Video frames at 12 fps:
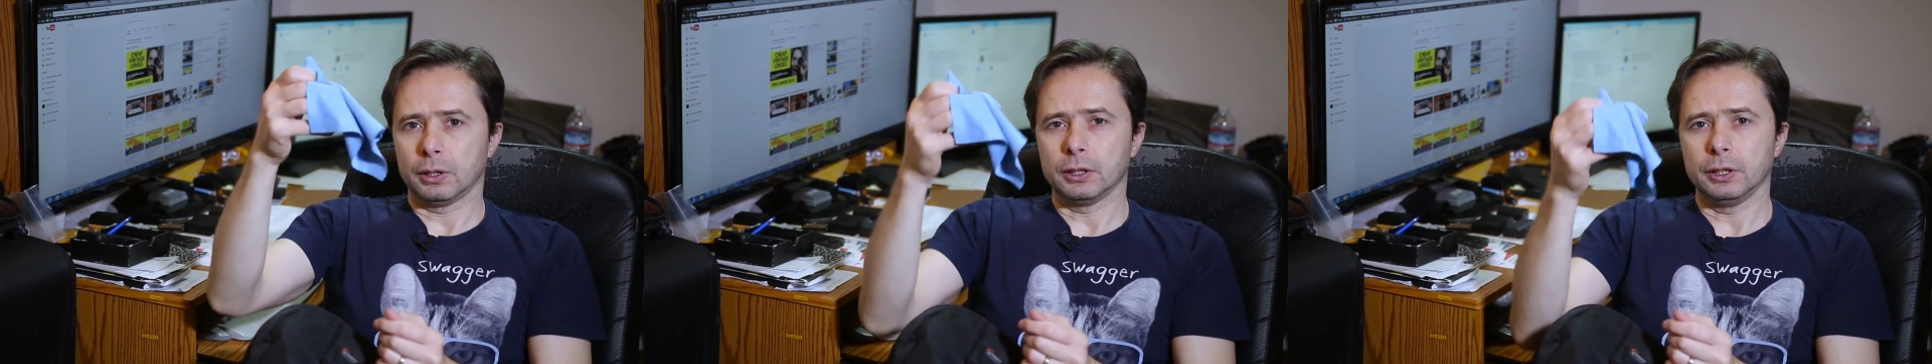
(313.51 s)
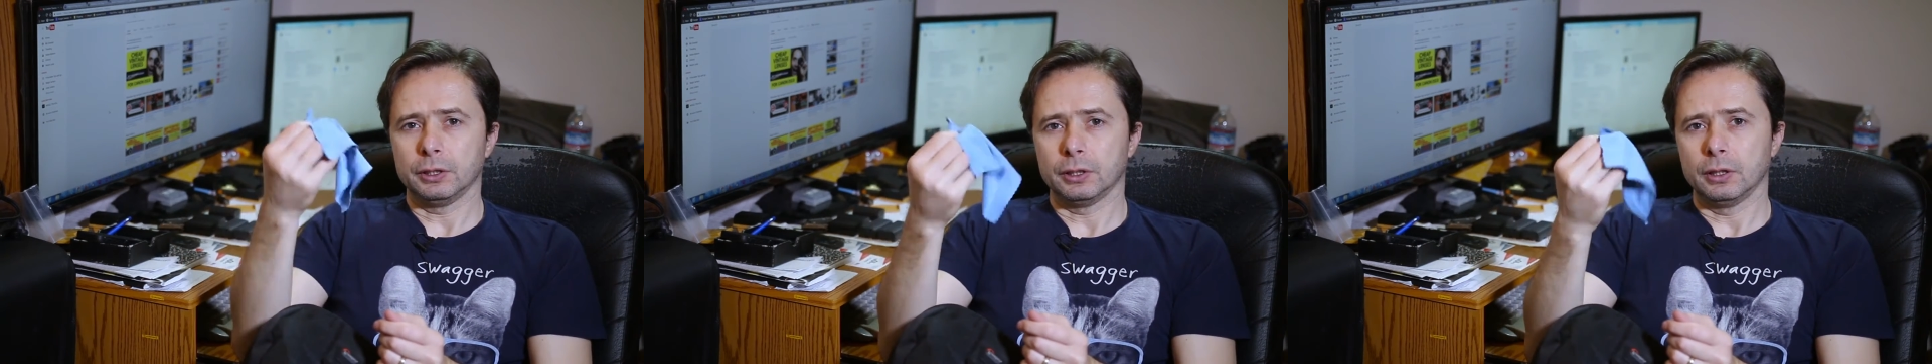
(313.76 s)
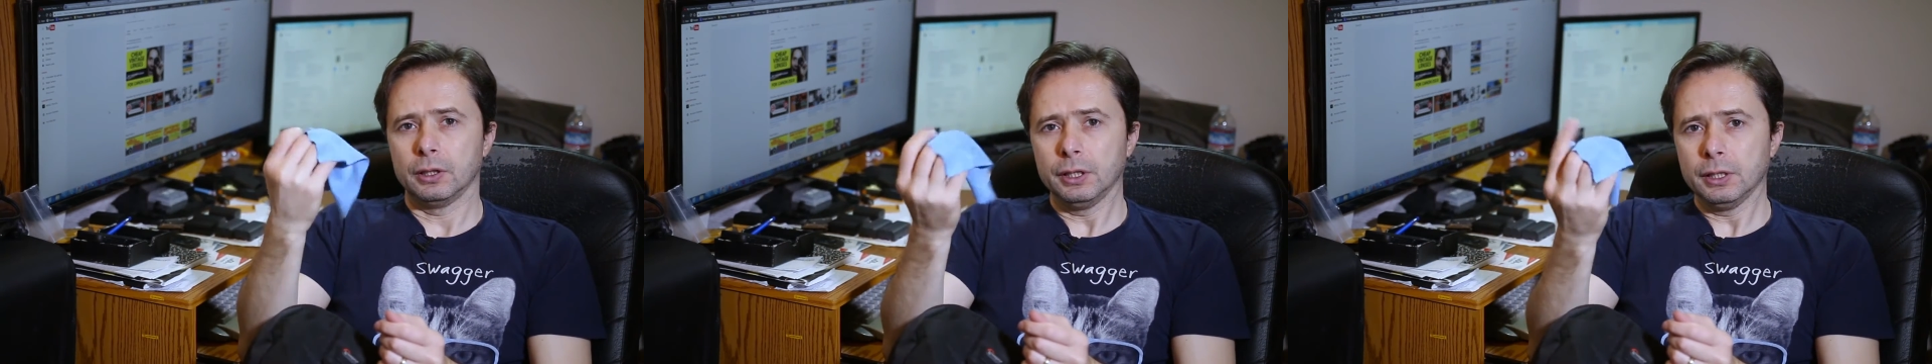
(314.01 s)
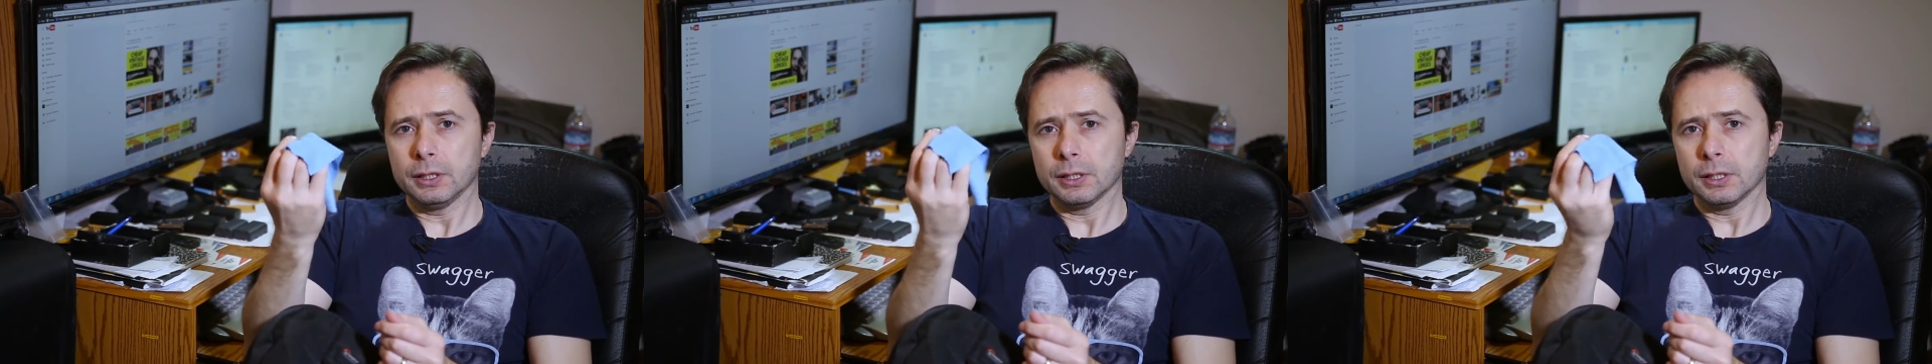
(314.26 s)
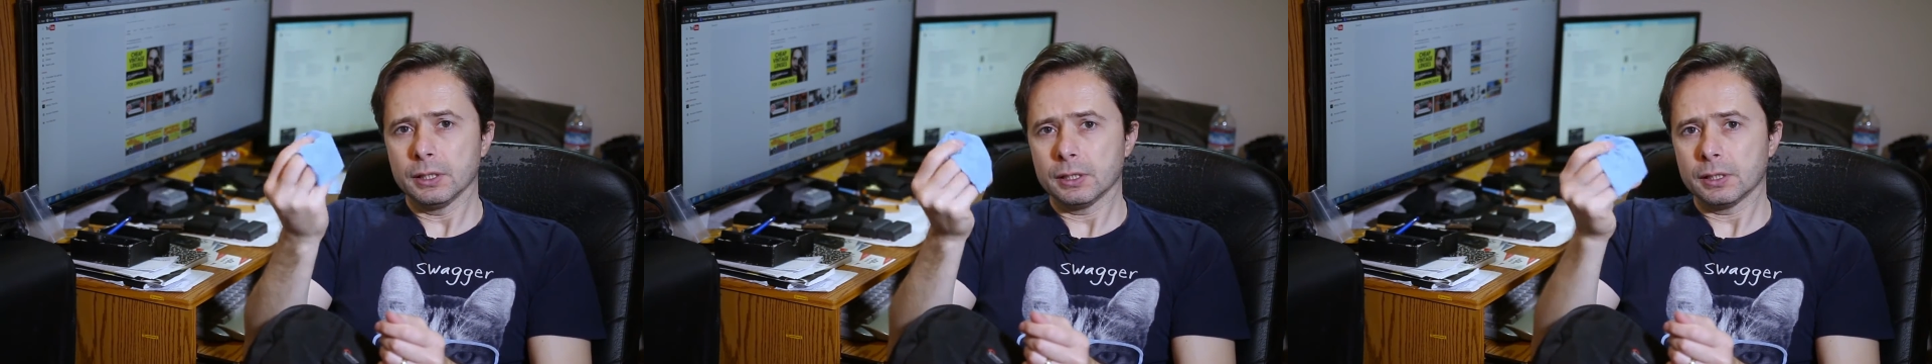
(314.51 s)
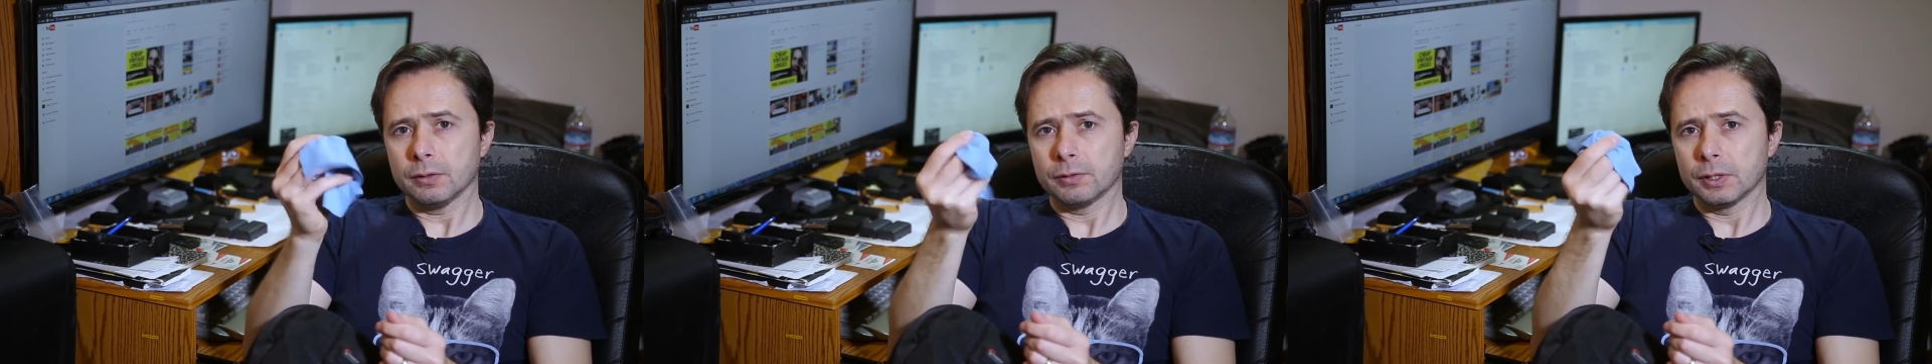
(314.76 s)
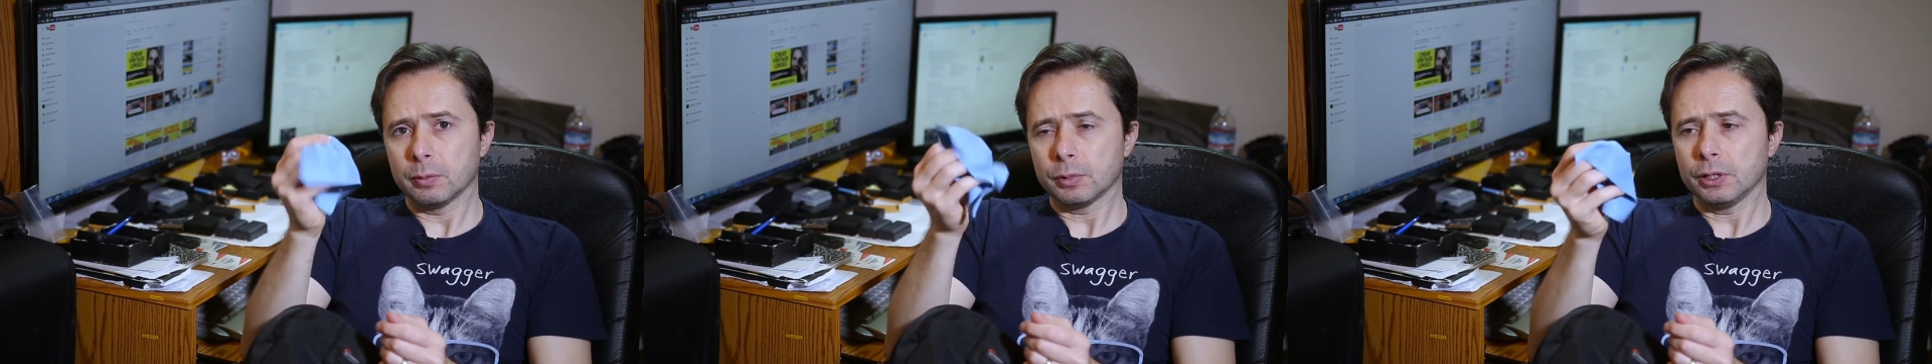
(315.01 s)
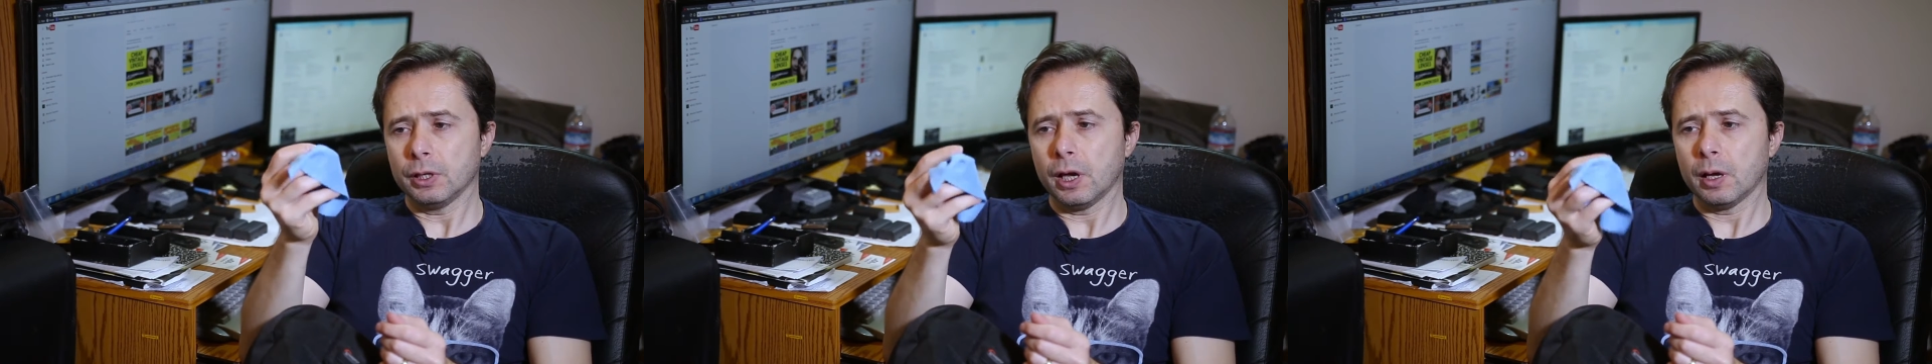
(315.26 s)
clean the lenses if
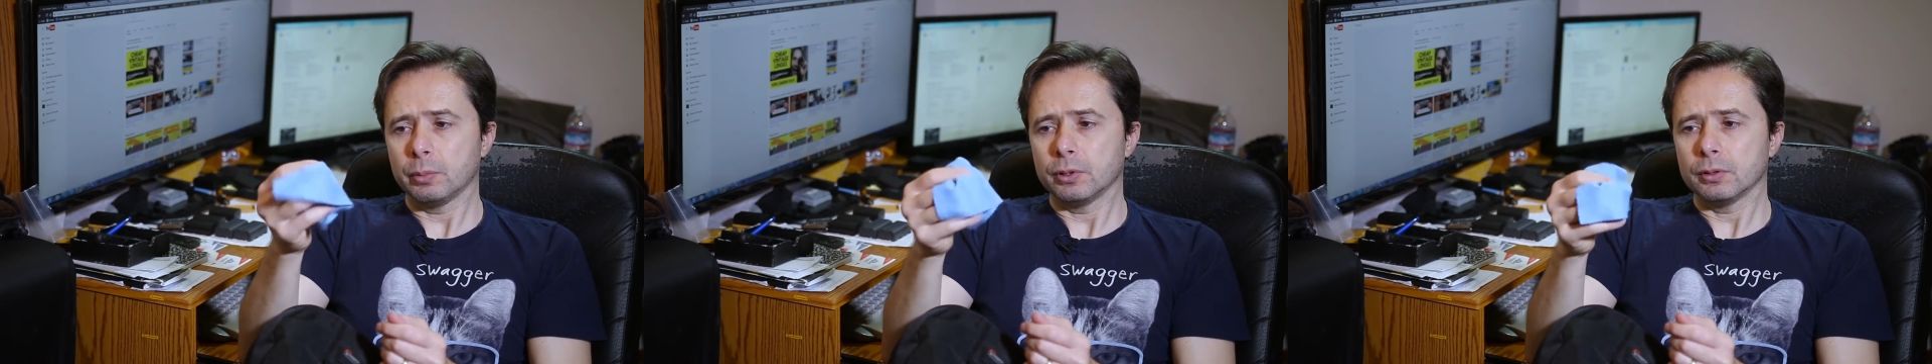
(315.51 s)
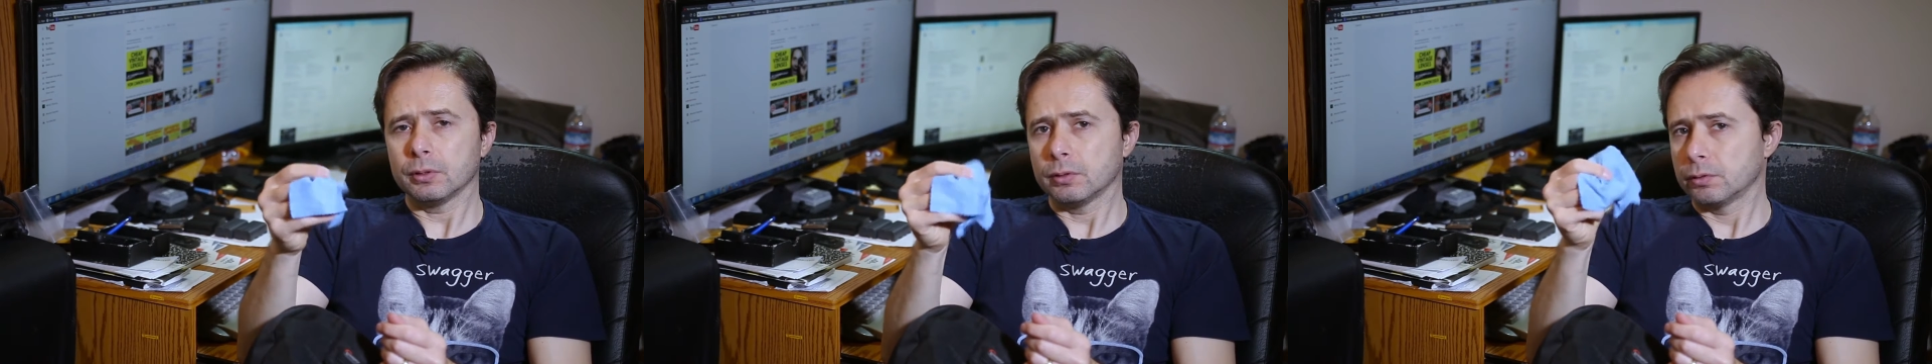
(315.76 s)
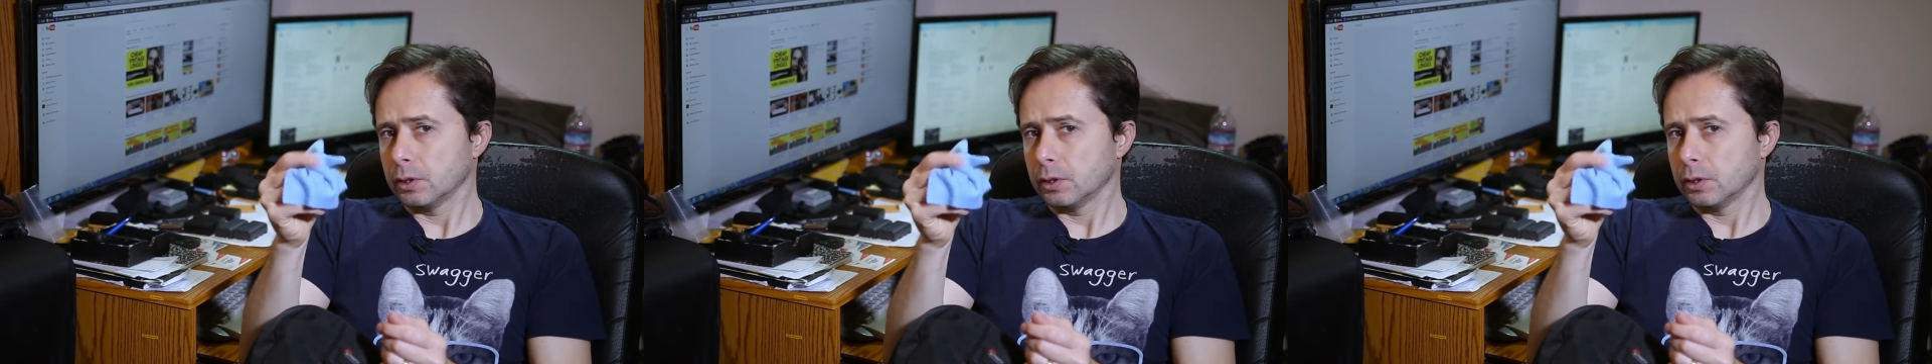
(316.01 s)
something happens,